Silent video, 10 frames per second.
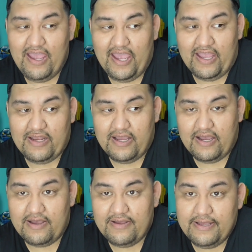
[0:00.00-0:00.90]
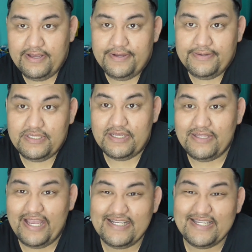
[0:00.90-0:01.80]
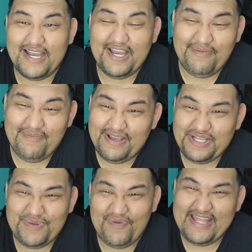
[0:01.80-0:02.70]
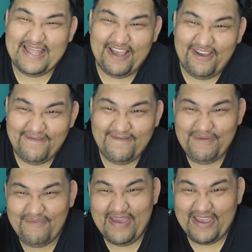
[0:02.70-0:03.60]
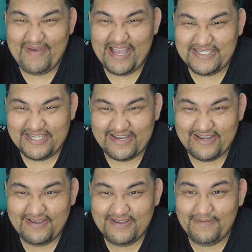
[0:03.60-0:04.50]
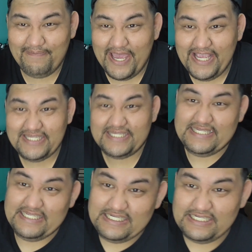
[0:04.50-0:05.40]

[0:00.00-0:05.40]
And till next time, spread love, make magic. Peace!